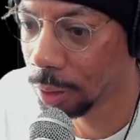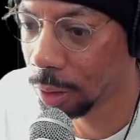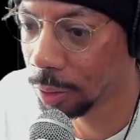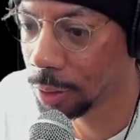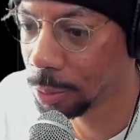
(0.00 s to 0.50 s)

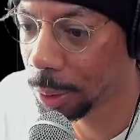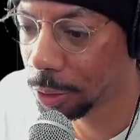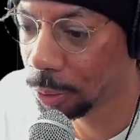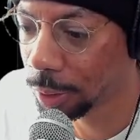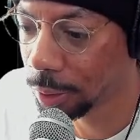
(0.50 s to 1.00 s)
these
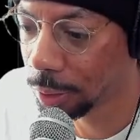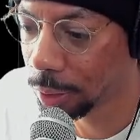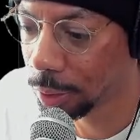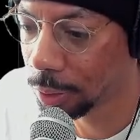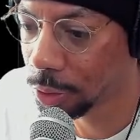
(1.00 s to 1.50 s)

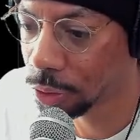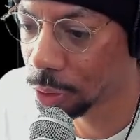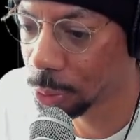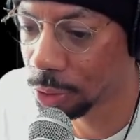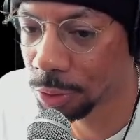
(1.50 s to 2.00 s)
Bitcoin
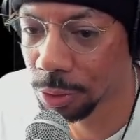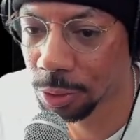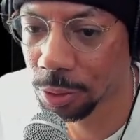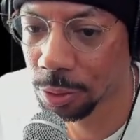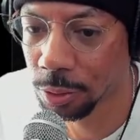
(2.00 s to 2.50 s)

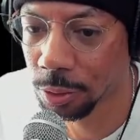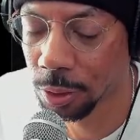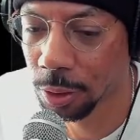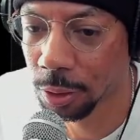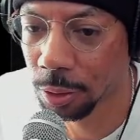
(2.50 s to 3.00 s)
inscriptions
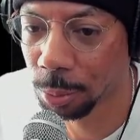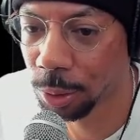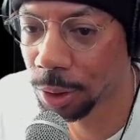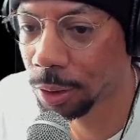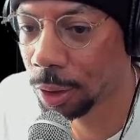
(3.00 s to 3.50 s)
are
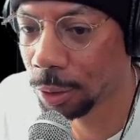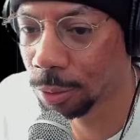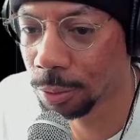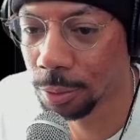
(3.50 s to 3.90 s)
pretty low.